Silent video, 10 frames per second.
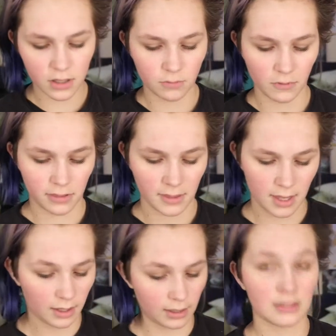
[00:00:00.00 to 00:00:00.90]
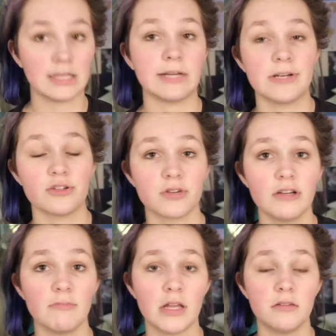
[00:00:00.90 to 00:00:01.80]
and would say a clearing
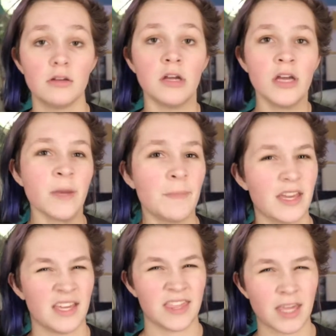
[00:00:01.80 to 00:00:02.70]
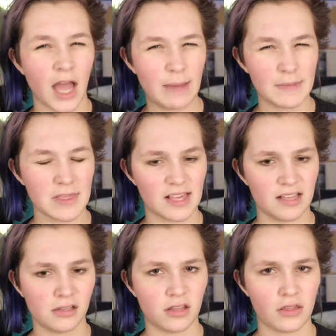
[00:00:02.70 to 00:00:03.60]
treatment, because common
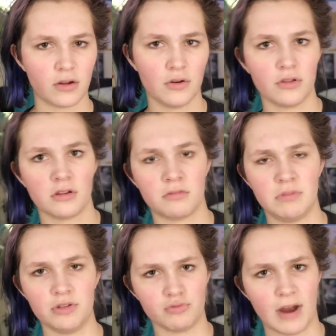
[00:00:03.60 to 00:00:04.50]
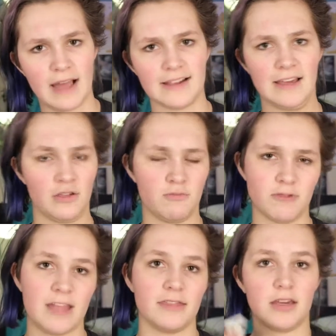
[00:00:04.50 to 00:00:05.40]
skin concerns can be dryness,
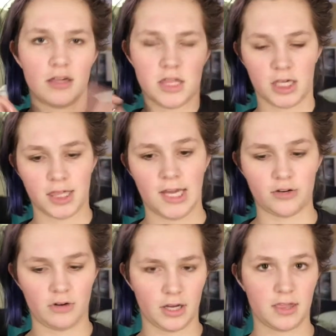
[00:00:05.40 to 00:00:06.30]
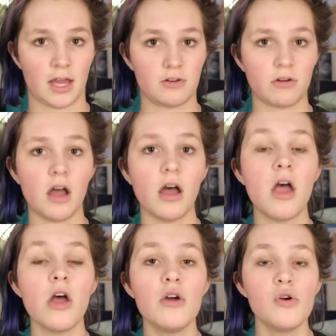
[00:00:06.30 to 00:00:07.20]
redness, etc.,
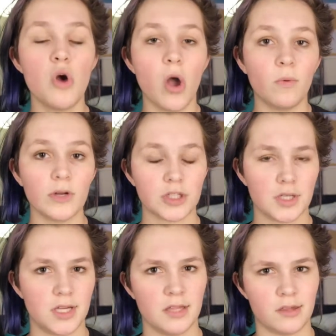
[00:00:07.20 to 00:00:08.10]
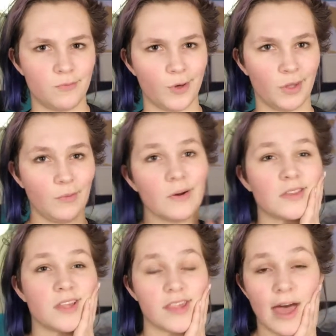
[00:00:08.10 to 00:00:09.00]
which isn't really what
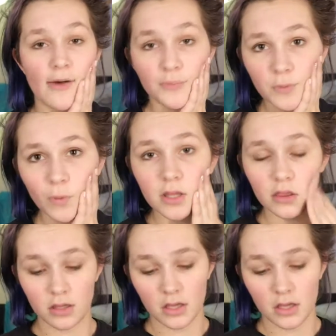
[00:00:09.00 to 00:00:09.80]
this helped with.